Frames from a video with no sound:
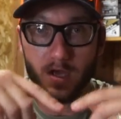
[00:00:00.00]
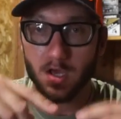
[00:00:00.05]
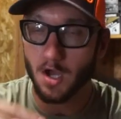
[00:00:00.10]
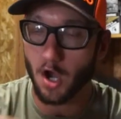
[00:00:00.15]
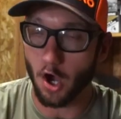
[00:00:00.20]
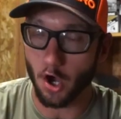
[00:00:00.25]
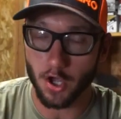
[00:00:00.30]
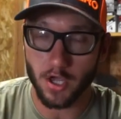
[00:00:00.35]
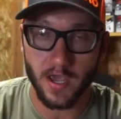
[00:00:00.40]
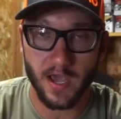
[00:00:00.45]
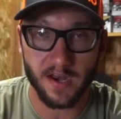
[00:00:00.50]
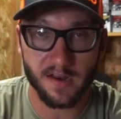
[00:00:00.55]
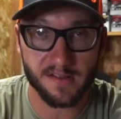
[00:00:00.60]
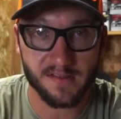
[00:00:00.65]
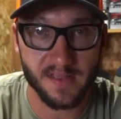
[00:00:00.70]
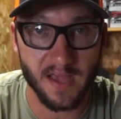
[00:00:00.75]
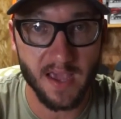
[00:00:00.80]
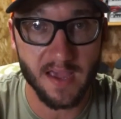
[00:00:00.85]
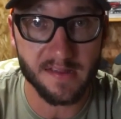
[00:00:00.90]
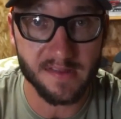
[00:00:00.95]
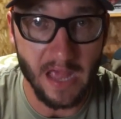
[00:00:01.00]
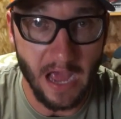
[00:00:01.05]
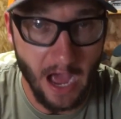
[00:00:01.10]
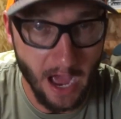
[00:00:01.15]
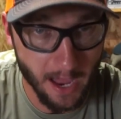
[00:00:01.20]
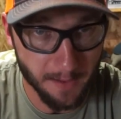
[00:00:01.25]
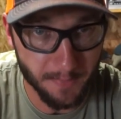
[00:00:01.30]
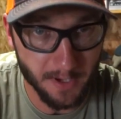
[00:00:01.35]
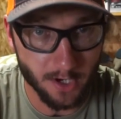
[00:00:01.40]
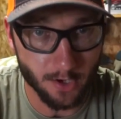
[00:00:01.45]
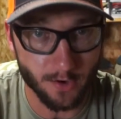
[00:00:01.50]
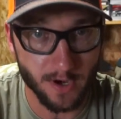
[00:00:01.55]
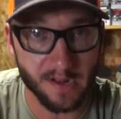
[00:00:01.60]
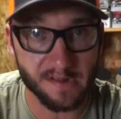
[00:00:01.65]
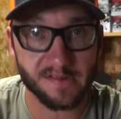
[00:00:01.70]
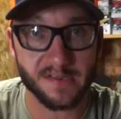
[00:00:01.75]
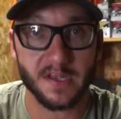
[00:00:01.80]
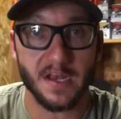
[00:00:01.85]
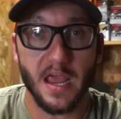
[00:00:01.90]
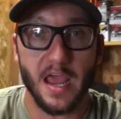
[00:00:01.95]
All you got to say is, I'm
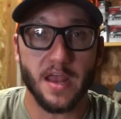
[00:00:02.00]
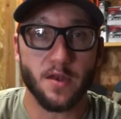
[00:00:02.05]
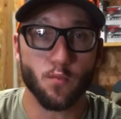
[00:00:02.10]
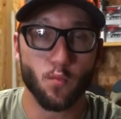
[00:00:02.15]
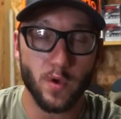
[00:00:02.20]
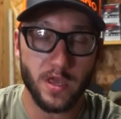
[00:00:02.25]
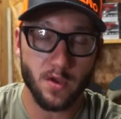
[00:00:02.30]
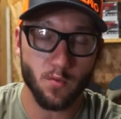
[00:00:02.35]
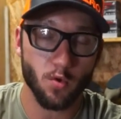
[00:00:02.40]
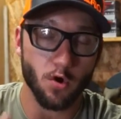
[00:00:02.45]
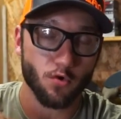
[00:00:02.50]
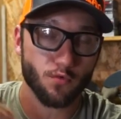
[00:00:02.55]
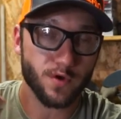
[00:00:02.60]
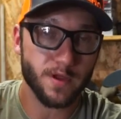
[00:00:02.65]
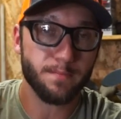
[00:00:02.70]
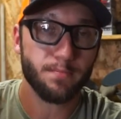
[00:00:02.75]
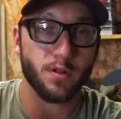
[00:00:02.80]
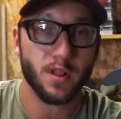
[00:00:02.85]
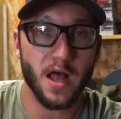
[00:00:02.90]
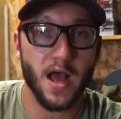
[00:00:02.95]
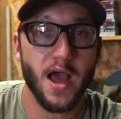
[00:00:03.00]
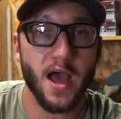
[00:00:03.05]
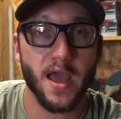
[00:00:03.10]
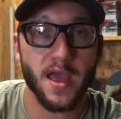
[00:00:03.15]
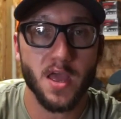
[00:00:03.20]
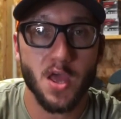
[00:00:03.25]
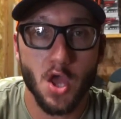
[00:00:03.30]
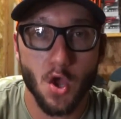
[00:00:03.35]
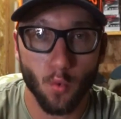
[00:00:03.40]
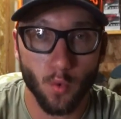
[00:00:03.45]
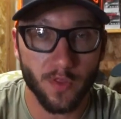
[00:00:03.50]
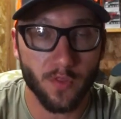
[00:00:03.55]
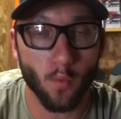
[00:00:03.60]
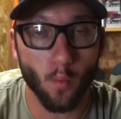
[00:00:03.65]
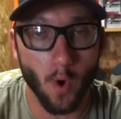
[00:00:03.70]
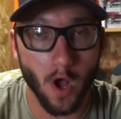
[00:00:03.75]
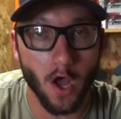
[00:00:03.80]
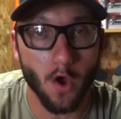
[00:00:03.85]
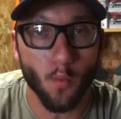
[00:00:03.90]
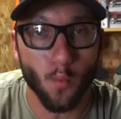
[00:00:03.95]
interested, and we will reply with
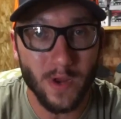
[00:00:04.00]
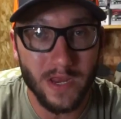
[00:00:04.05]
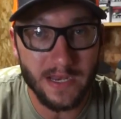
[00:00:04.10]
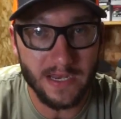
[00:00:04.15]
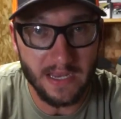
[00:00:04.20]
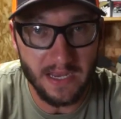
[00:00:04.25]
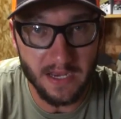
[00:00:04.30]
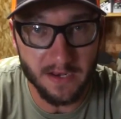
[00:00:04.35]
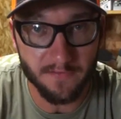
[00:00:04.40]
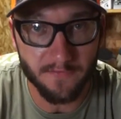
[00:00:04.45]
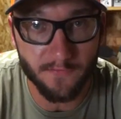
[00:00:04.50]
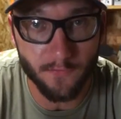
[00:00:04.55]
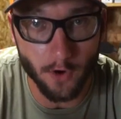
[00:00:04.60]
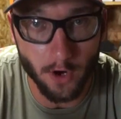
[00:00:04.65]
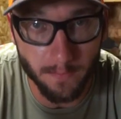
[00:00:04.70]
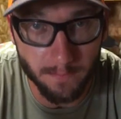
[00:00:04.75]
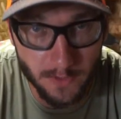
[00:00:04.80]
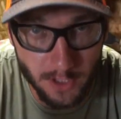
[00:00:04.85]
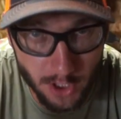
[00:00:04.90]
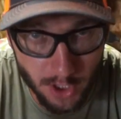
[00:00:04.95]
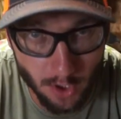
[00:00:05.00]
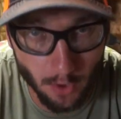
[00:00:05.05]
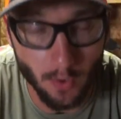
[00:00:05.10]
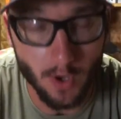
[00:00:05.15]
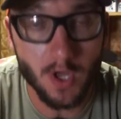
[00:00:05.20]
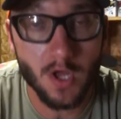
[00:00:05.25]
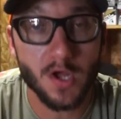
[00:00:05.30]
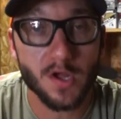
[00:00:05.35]
what we need from you.